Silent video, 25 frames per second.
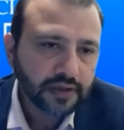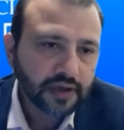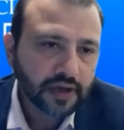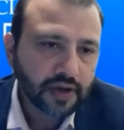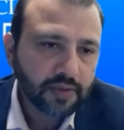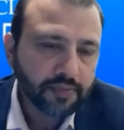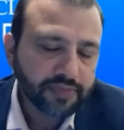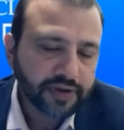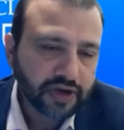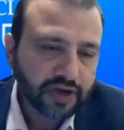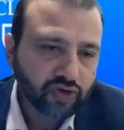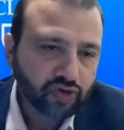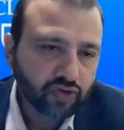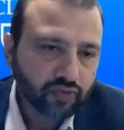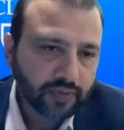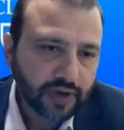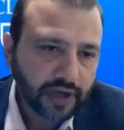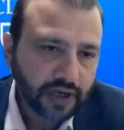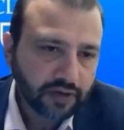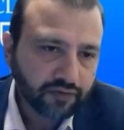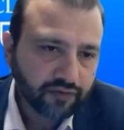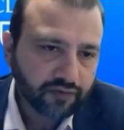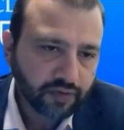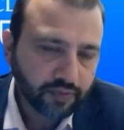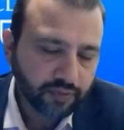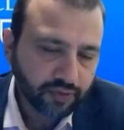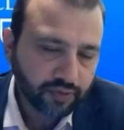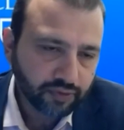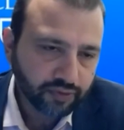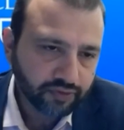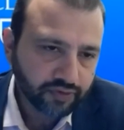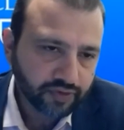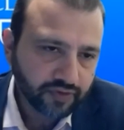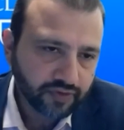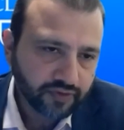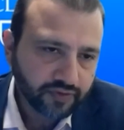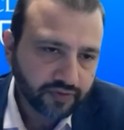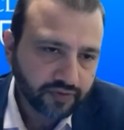compared to
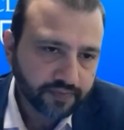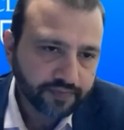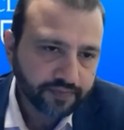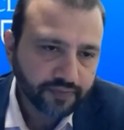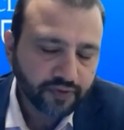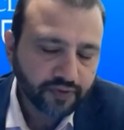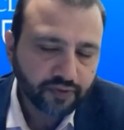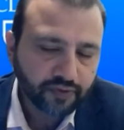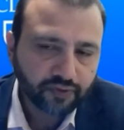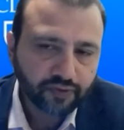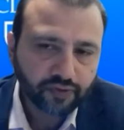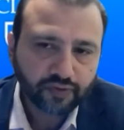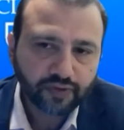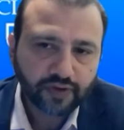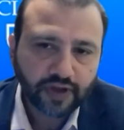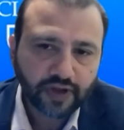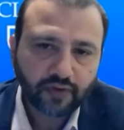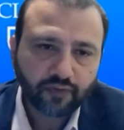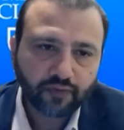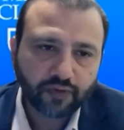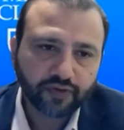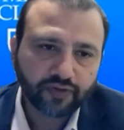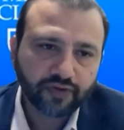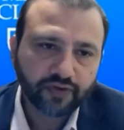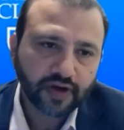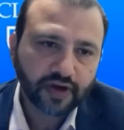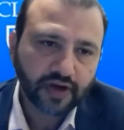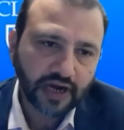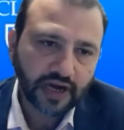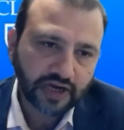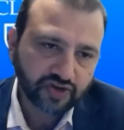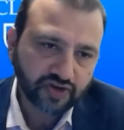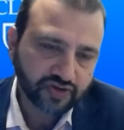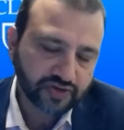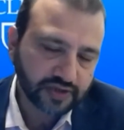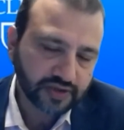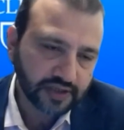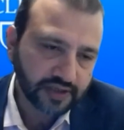myelofibrosis. So that was the
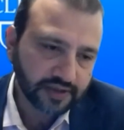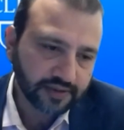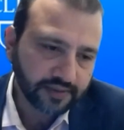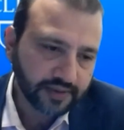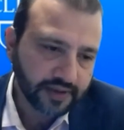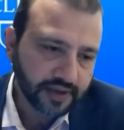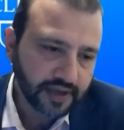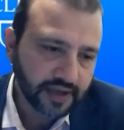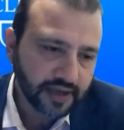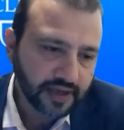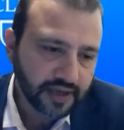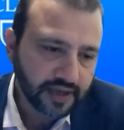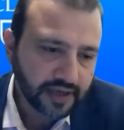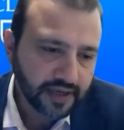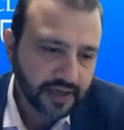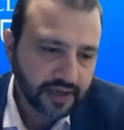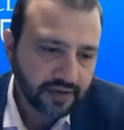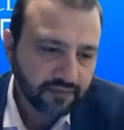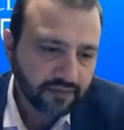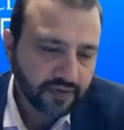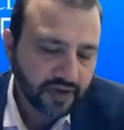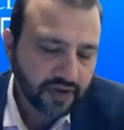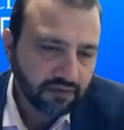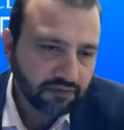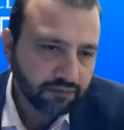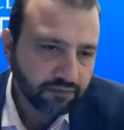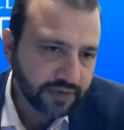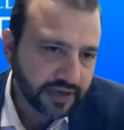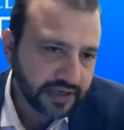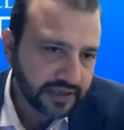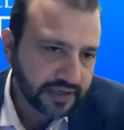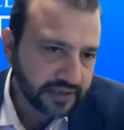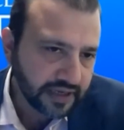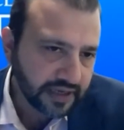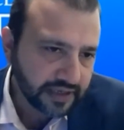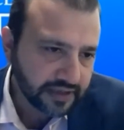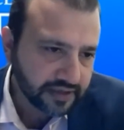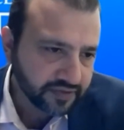rationale. And we have a
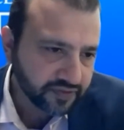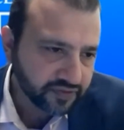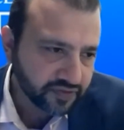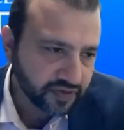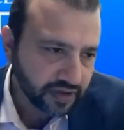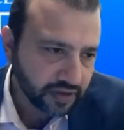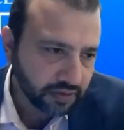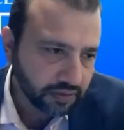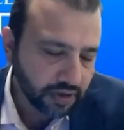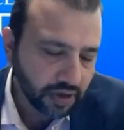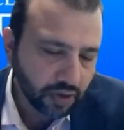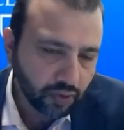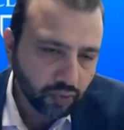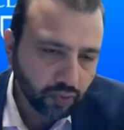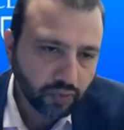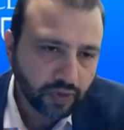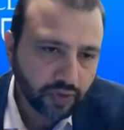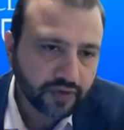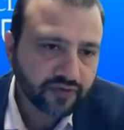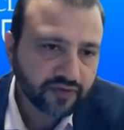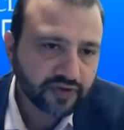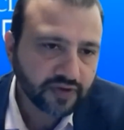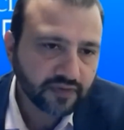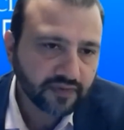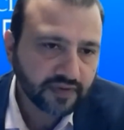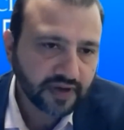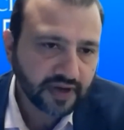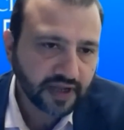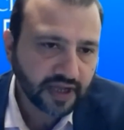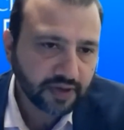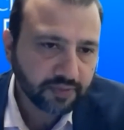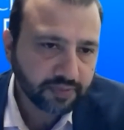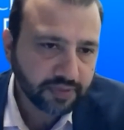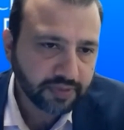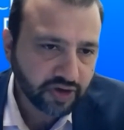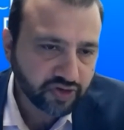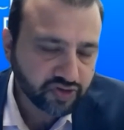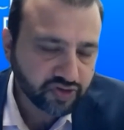big data set around
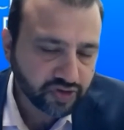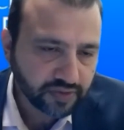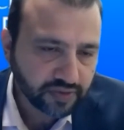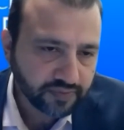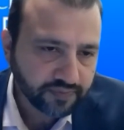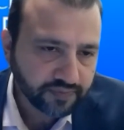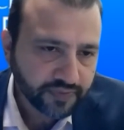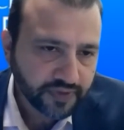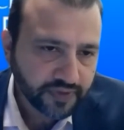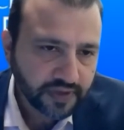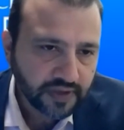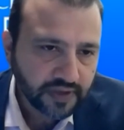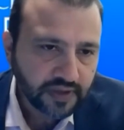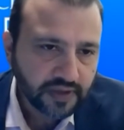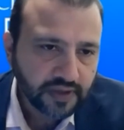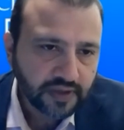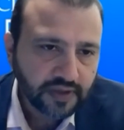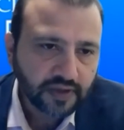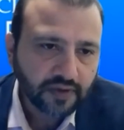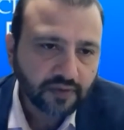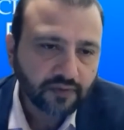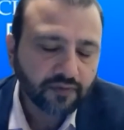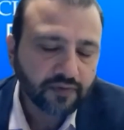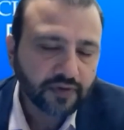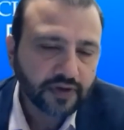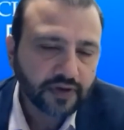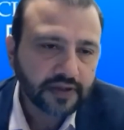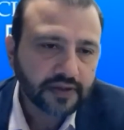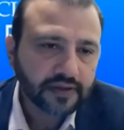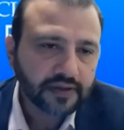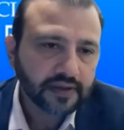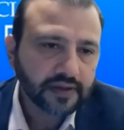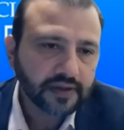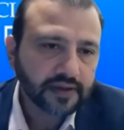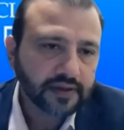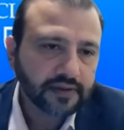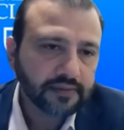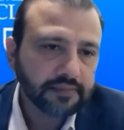179 patients with
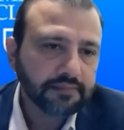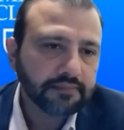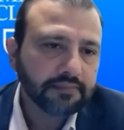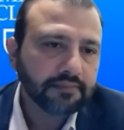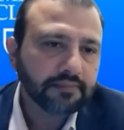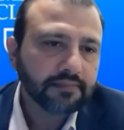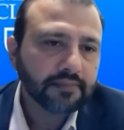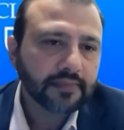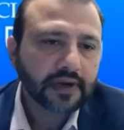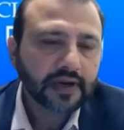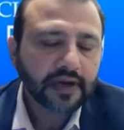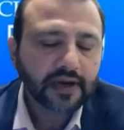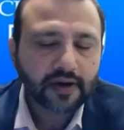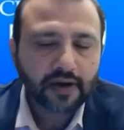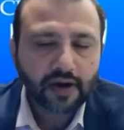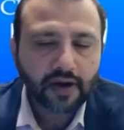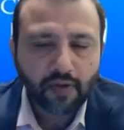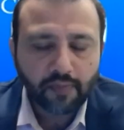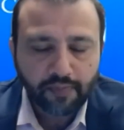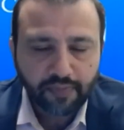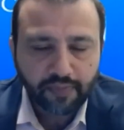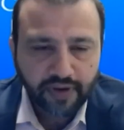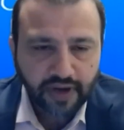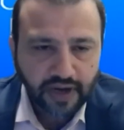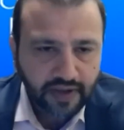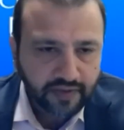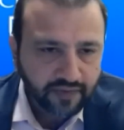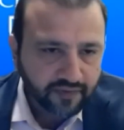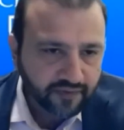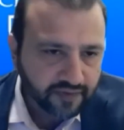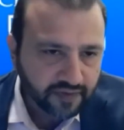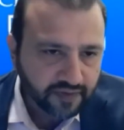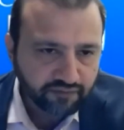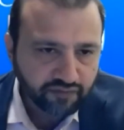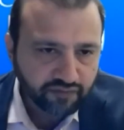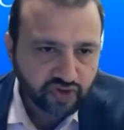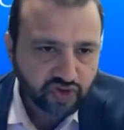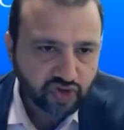
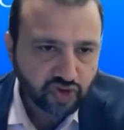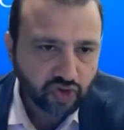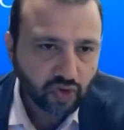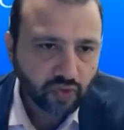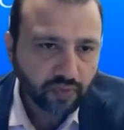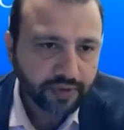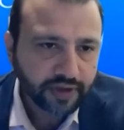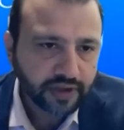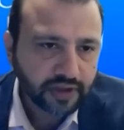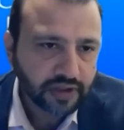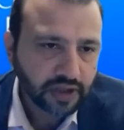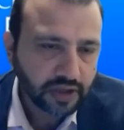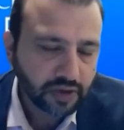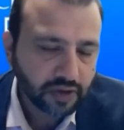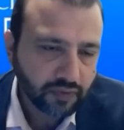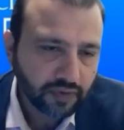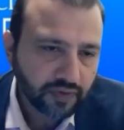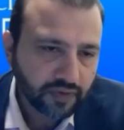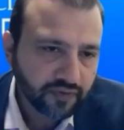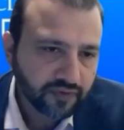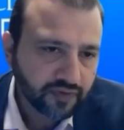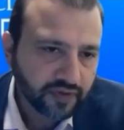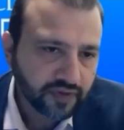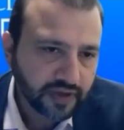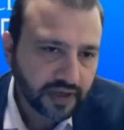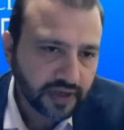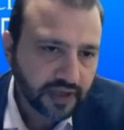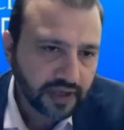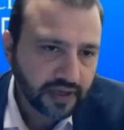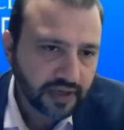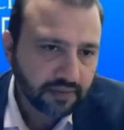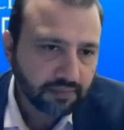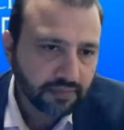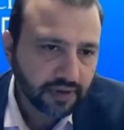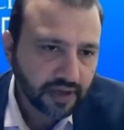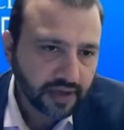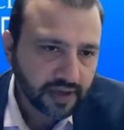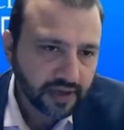comprehensive genomic sequencing
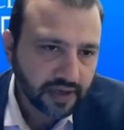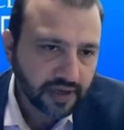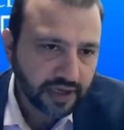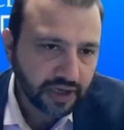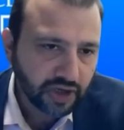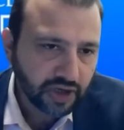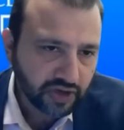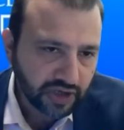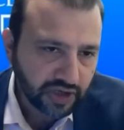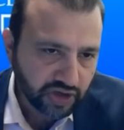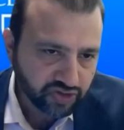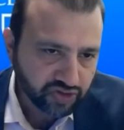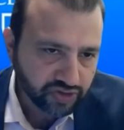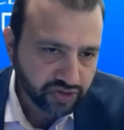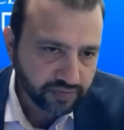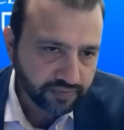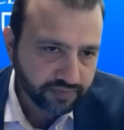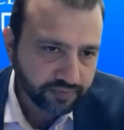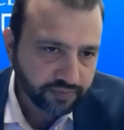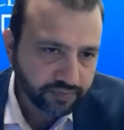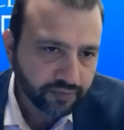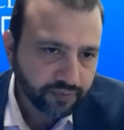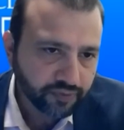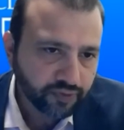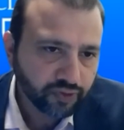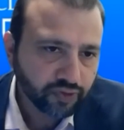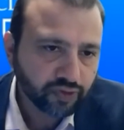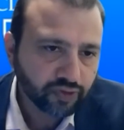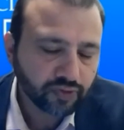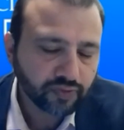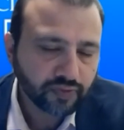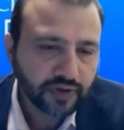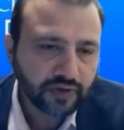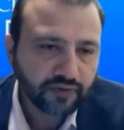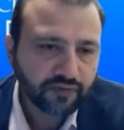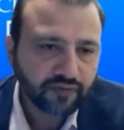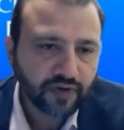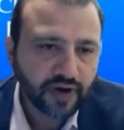and molecular annotation. So
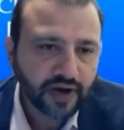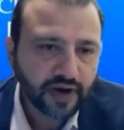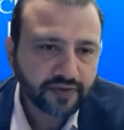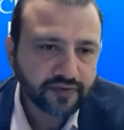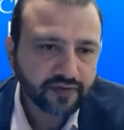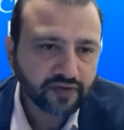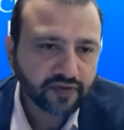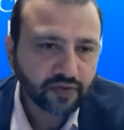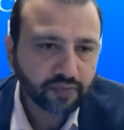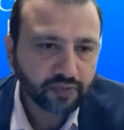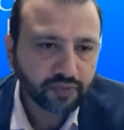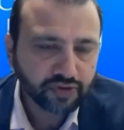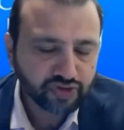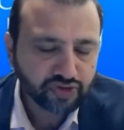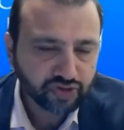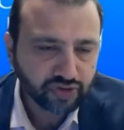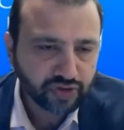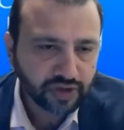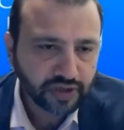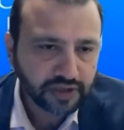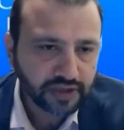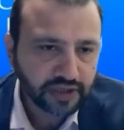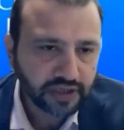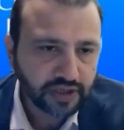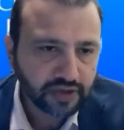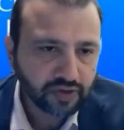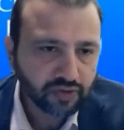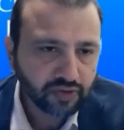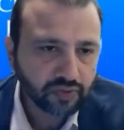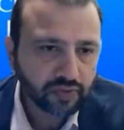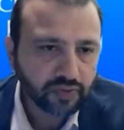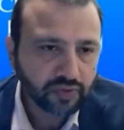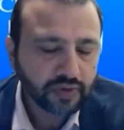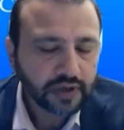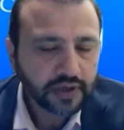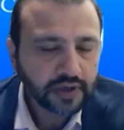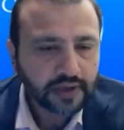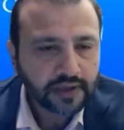we find this opportunity
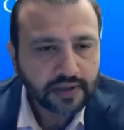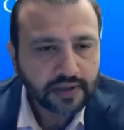to